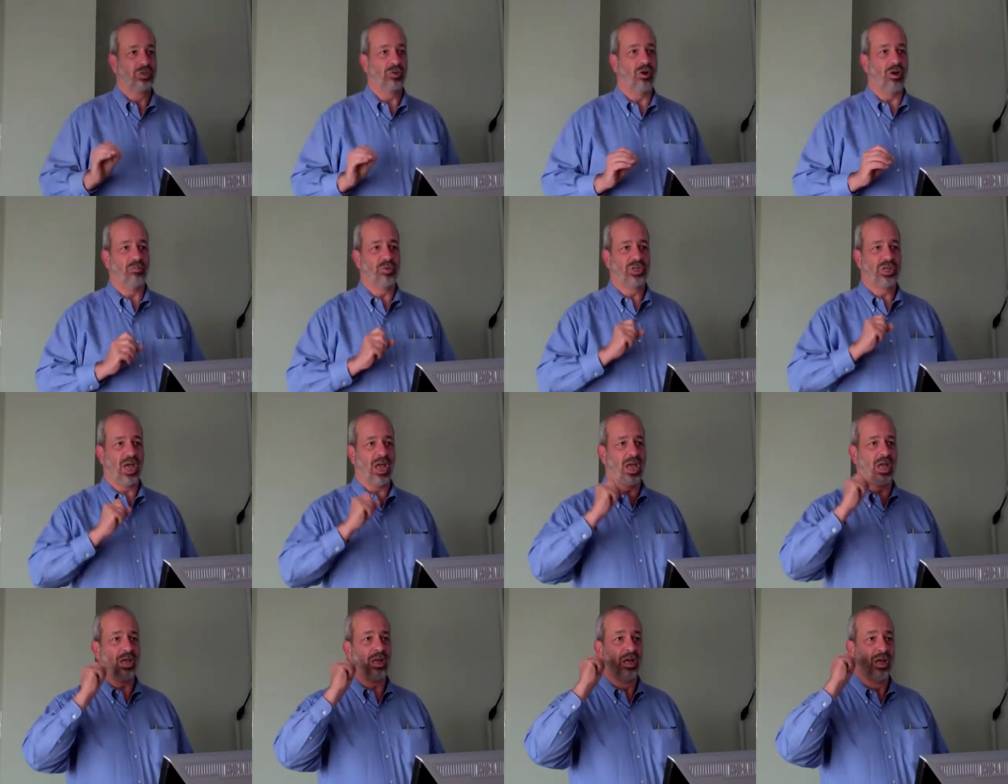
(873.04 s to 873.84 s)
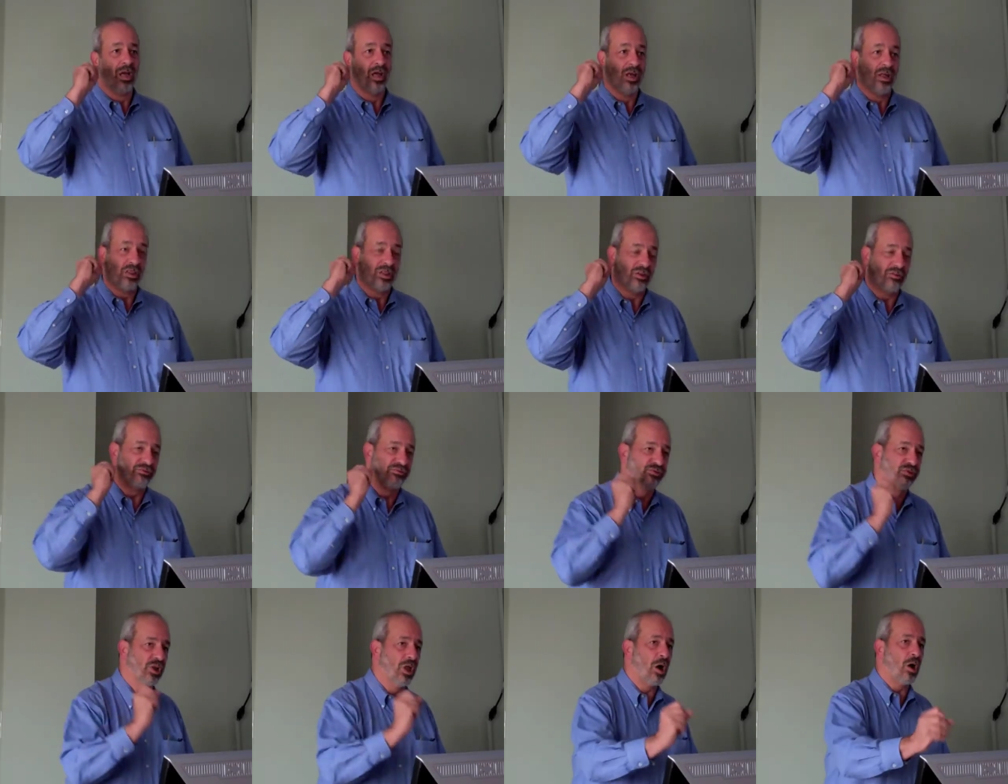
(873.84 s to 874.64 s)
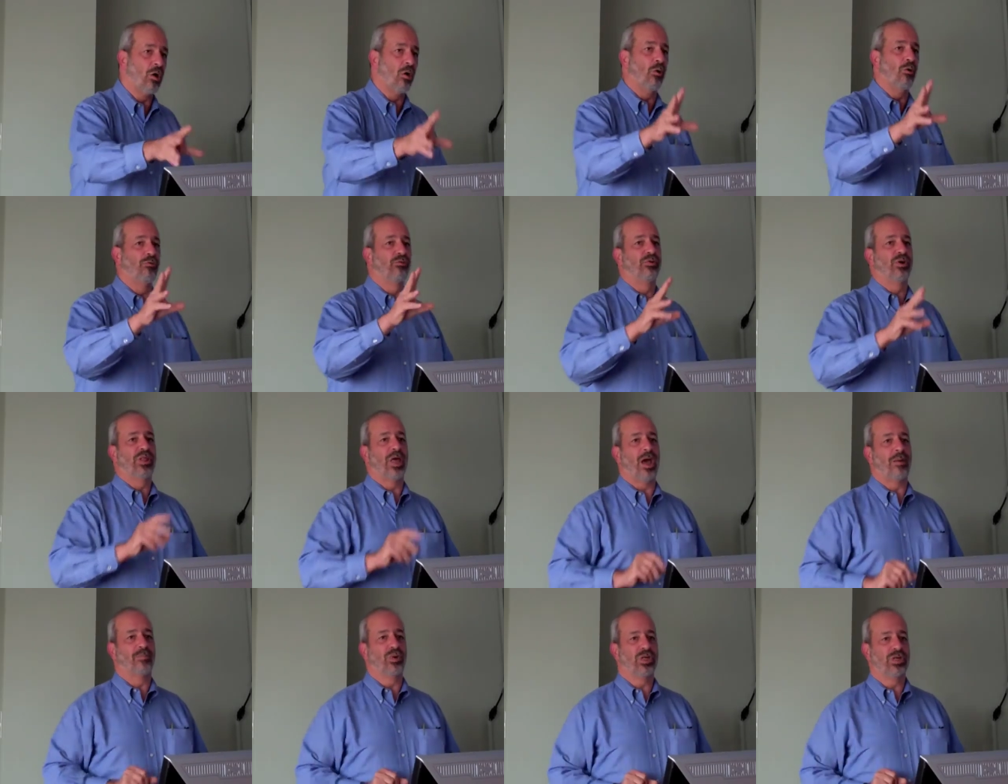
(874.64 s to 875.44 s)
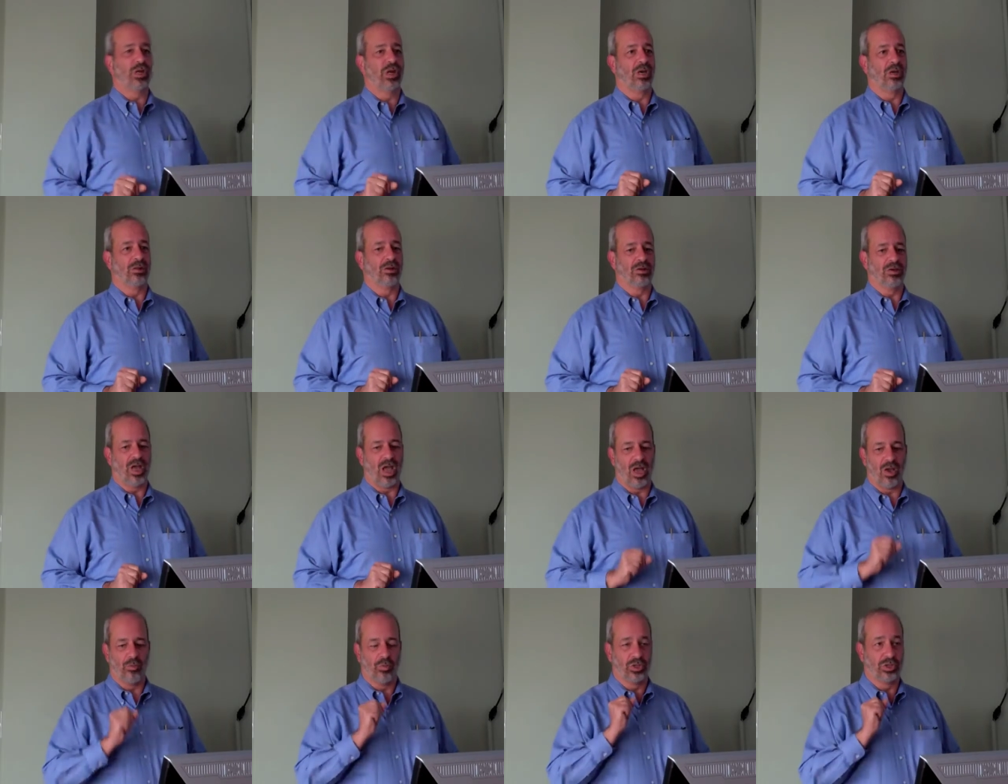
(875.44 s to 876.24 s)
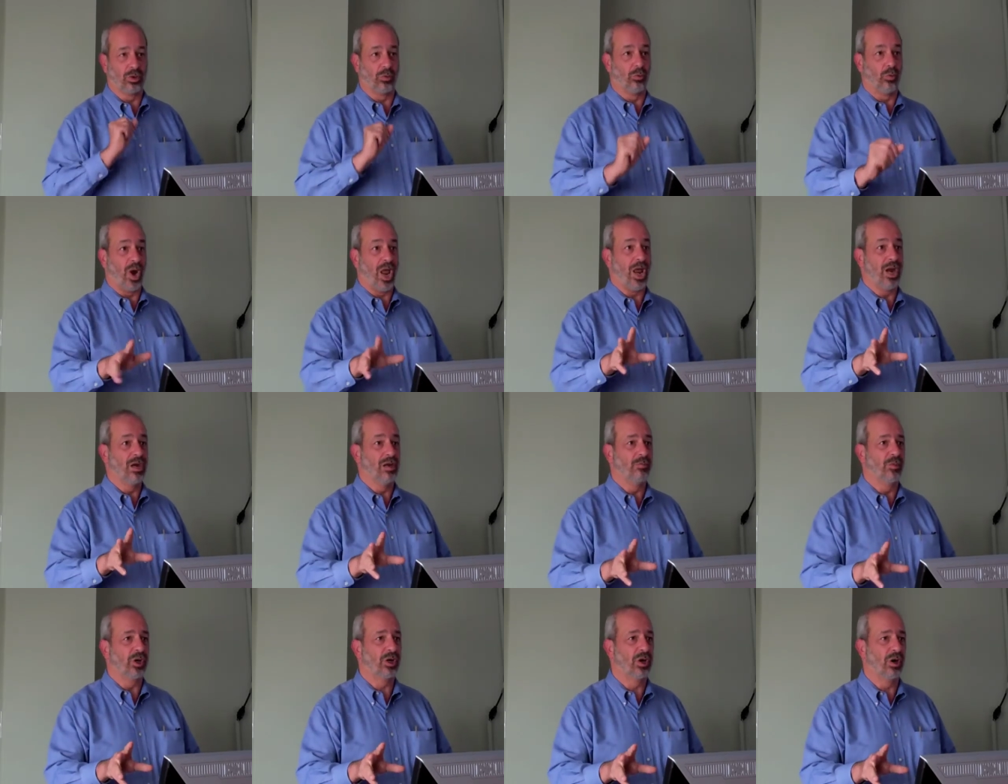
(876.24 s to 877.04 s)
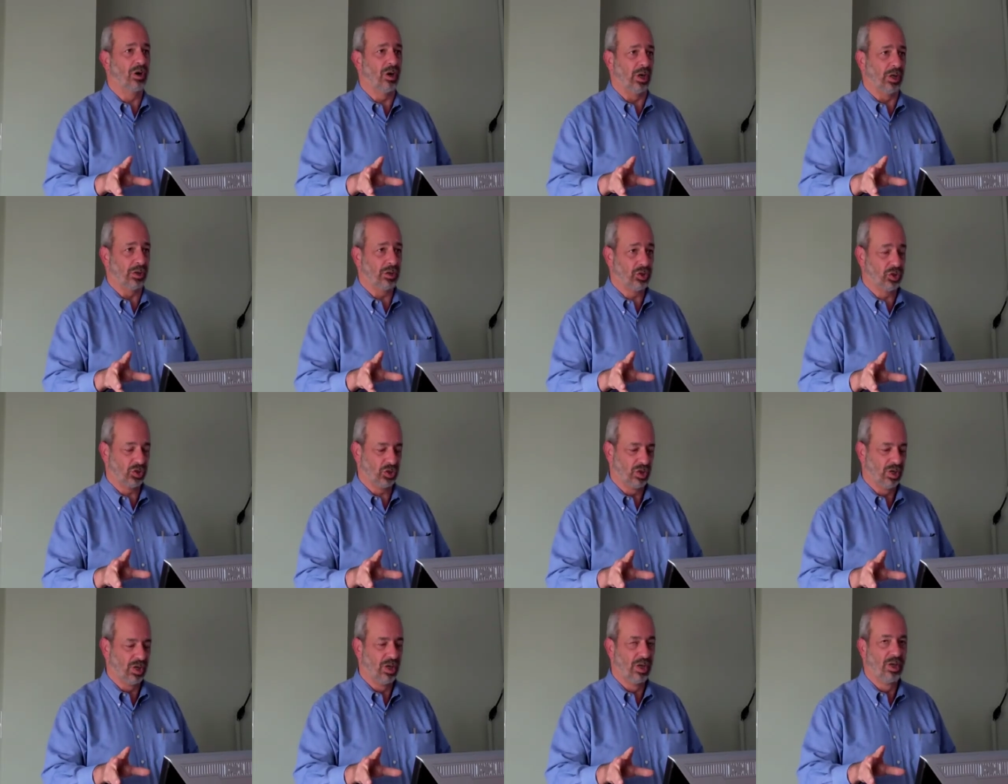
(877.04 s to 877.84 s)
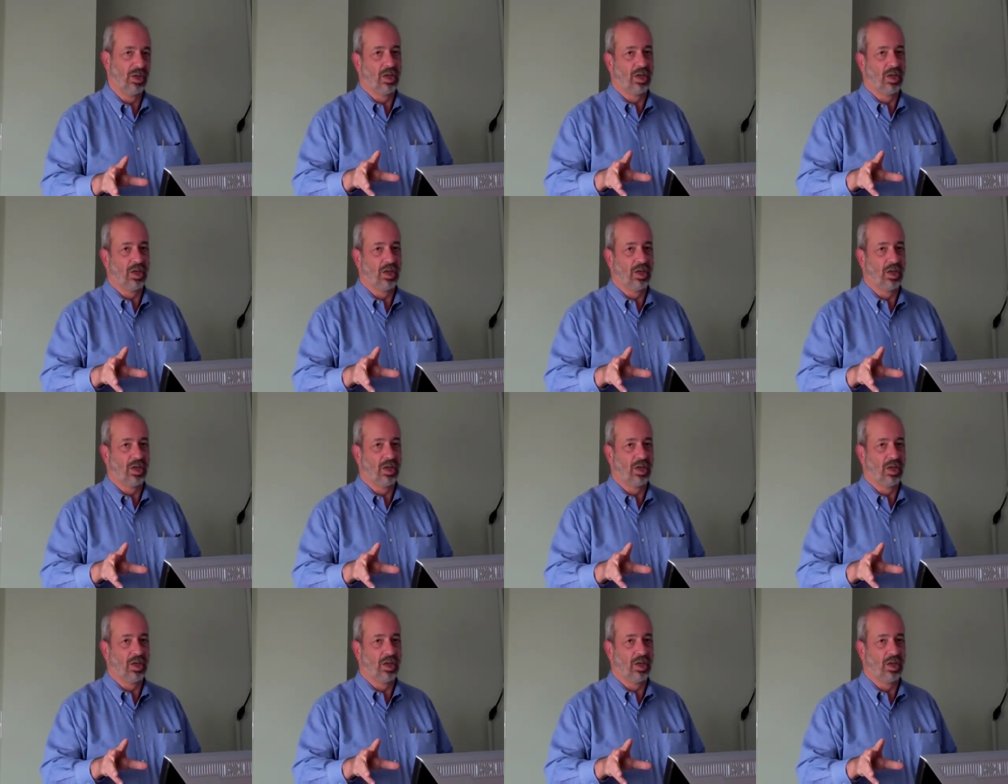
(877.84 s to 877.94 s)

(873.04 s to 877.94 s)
So I'm saying the flow for that particular day was a random occurrence,